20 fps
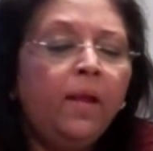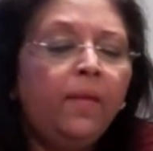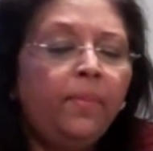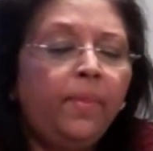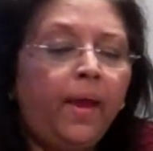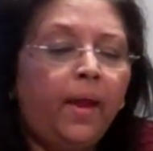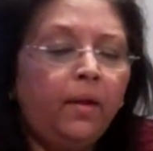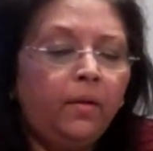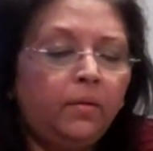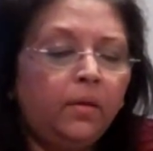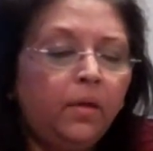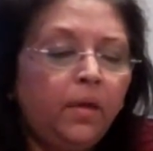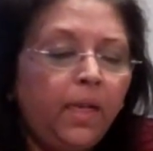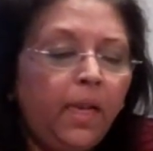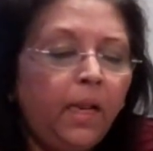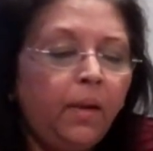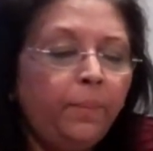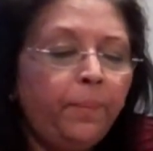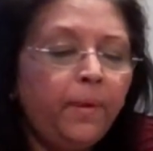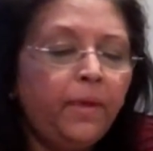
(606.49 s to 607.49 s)
that the
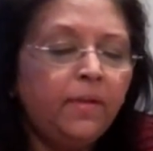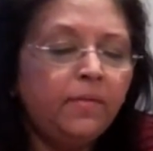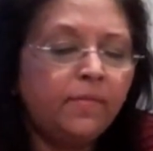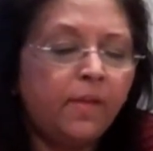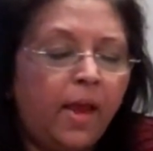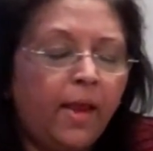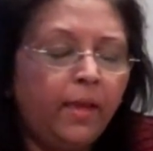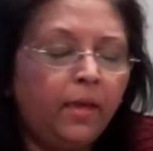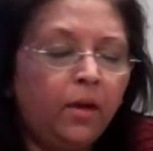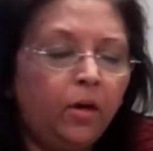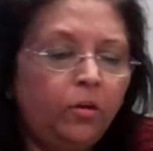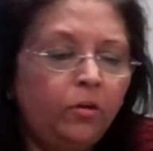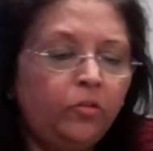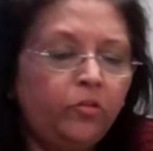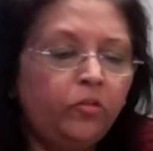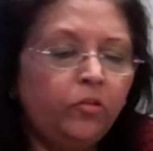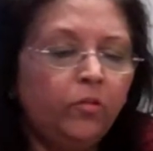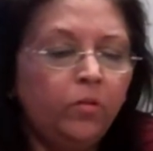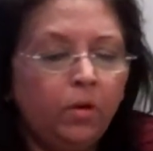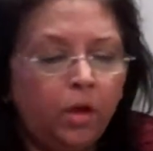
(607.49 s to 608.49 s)
nail place I go
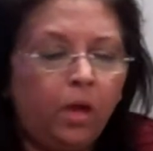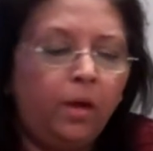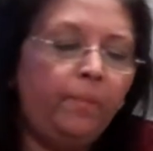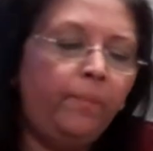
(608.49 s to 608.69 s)
to